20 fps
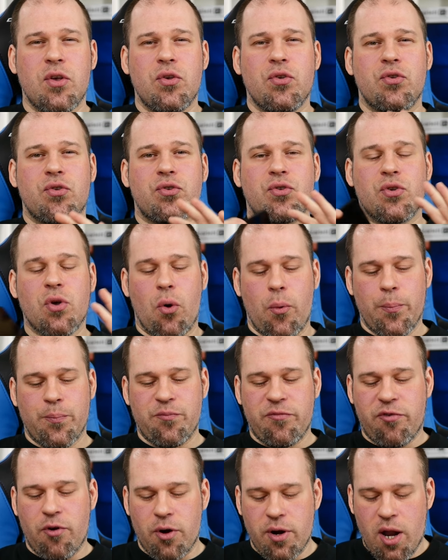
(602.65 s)
So
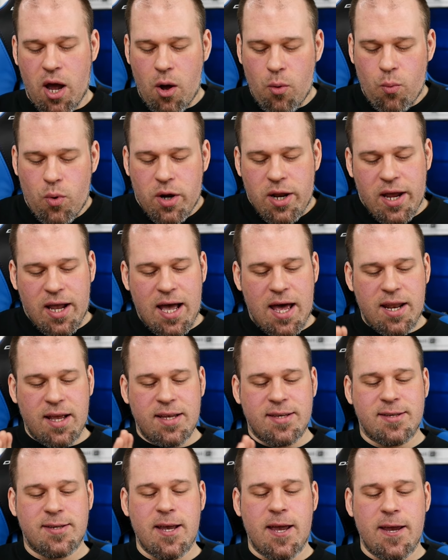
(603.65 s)
for now, what I
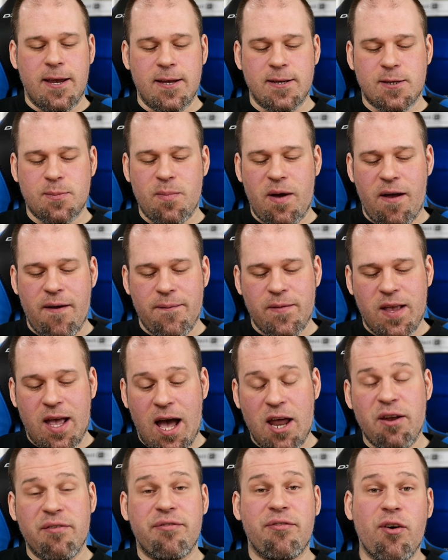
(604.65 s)
gotta say is my
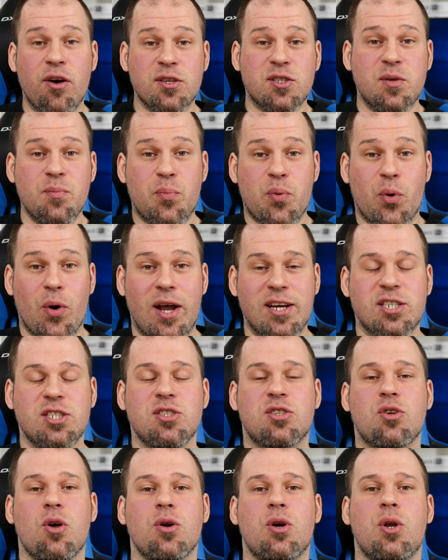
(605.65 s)
kind of first
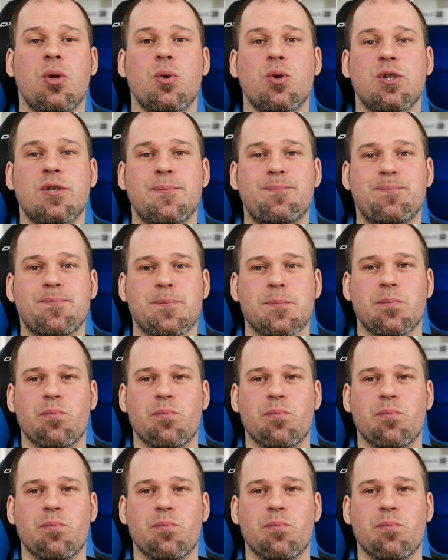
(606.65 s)
impressions conclusion.